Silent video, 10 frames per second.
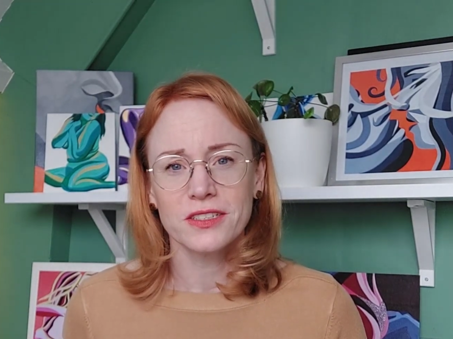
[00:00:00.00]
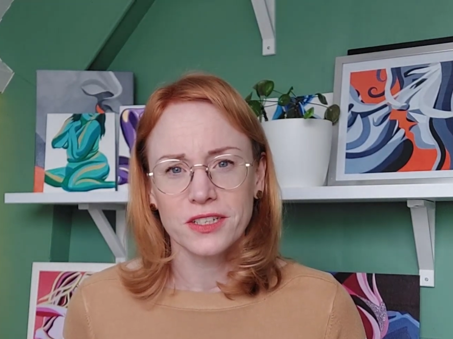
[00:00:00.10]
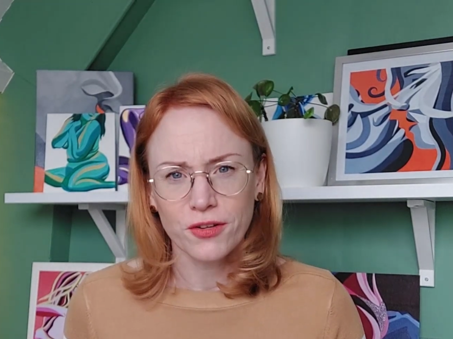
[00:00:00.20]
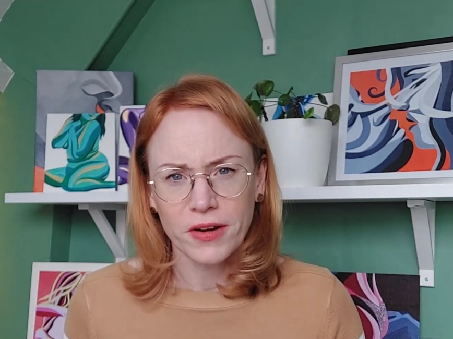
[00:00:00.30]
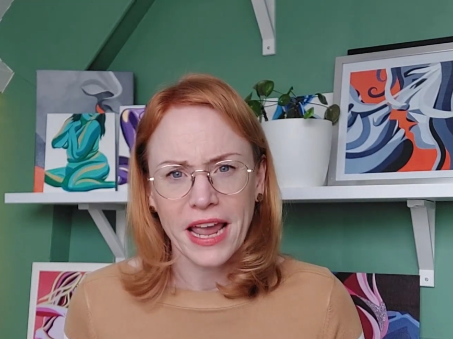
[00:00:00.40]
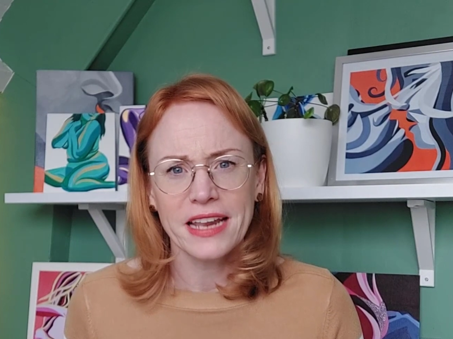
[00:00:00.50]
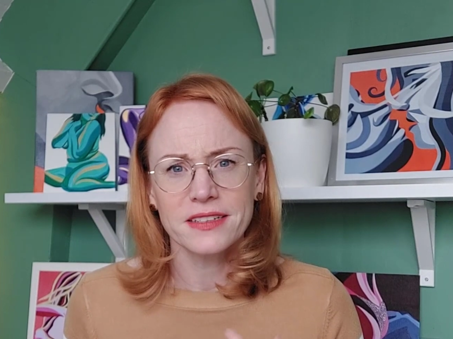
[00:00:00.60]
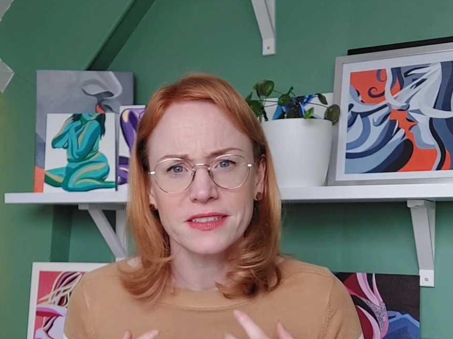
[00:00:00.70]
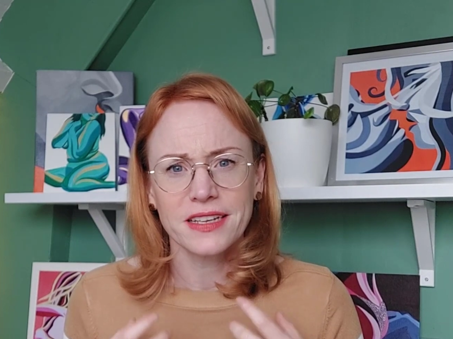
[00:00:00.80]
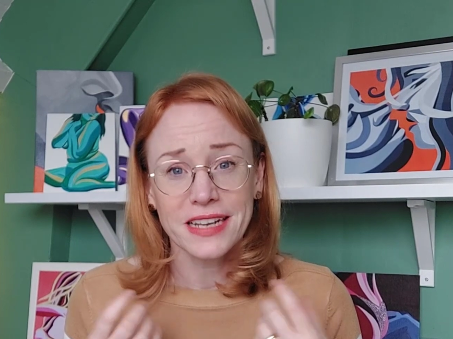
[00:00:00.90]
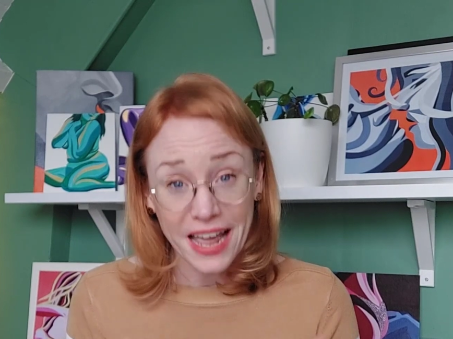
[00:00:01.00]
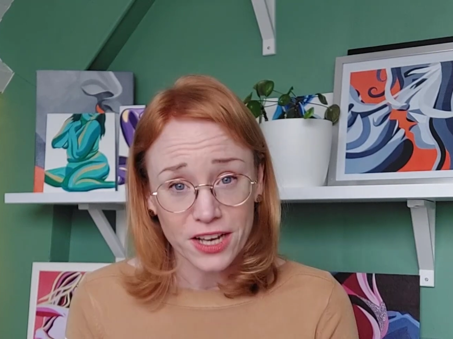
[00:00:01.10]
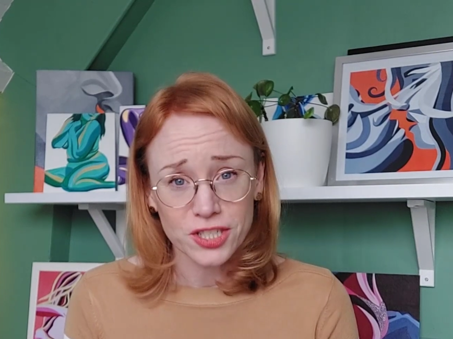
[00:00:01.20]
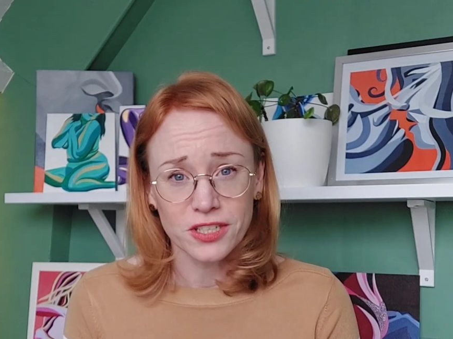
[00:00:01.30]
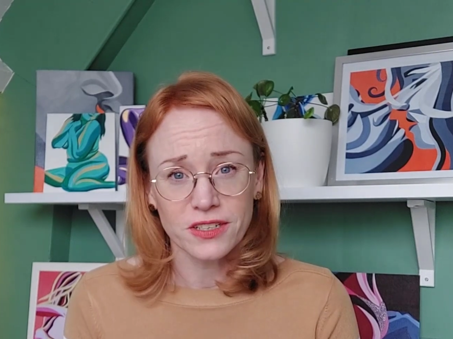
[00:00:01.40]
to create
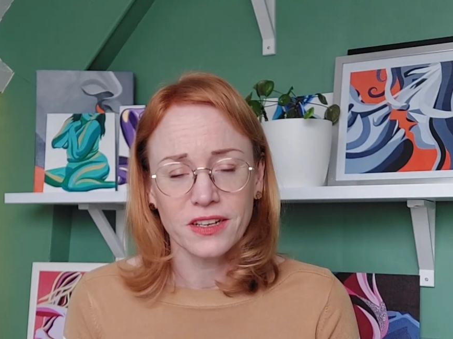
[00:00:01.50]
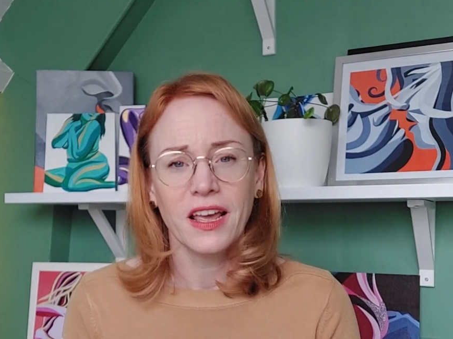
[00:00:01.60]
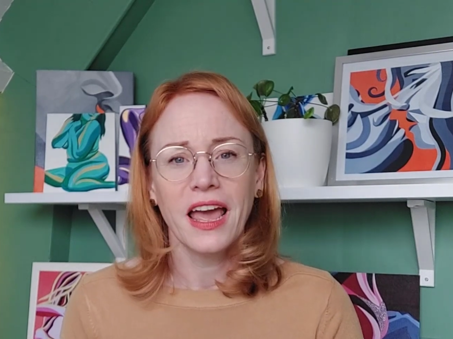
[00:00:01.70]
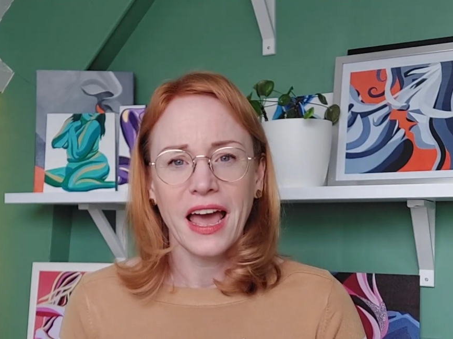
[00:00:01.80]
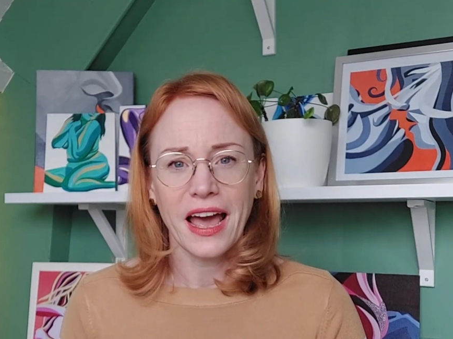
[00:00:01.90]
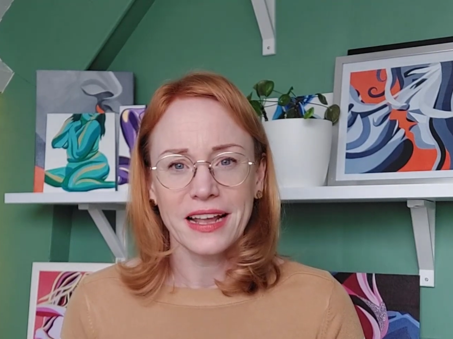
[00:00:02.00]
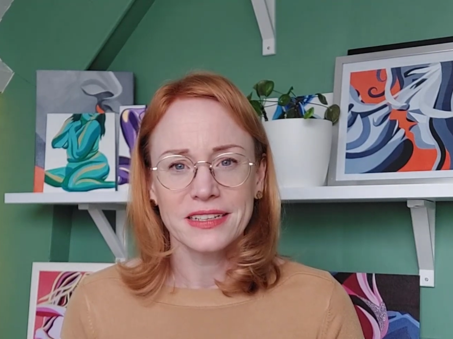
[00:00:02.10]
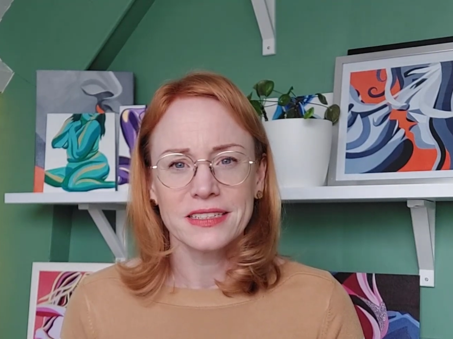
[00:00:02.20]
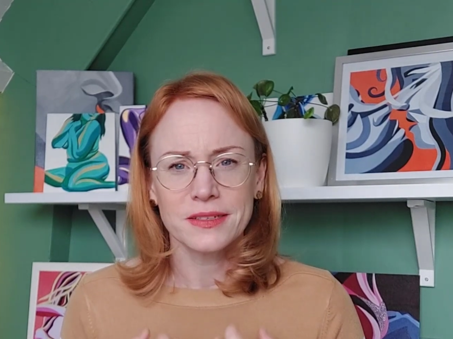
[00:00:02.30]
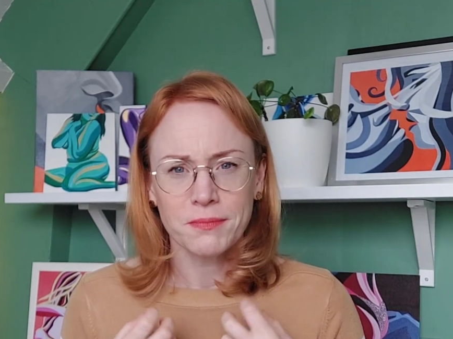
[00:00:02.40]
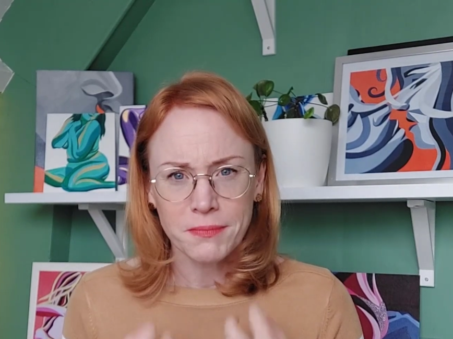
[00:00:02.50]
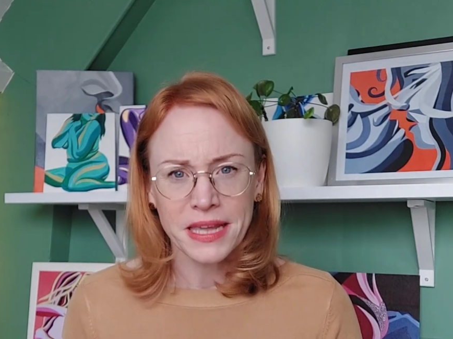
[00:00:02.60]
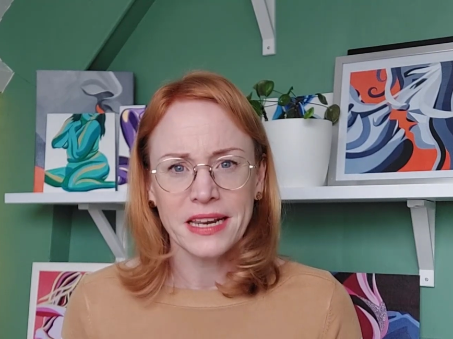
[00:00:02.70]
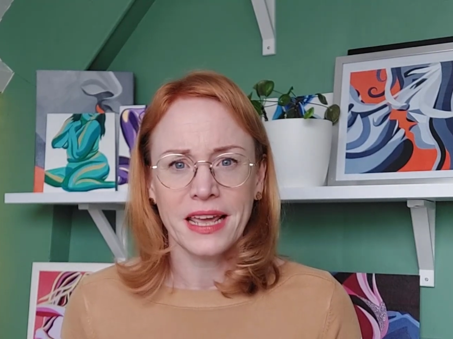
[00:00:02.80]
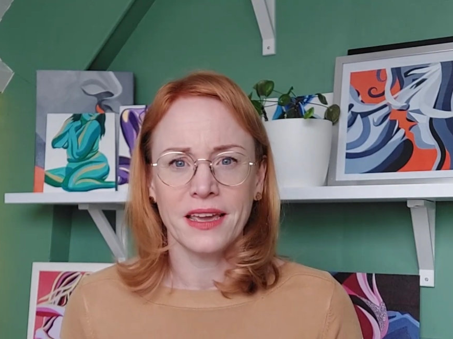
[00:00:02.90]
connection and
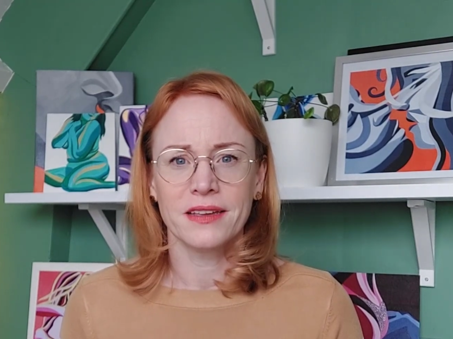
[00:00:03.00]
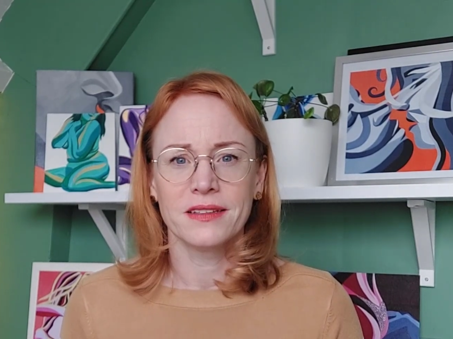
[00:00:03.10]
meaning.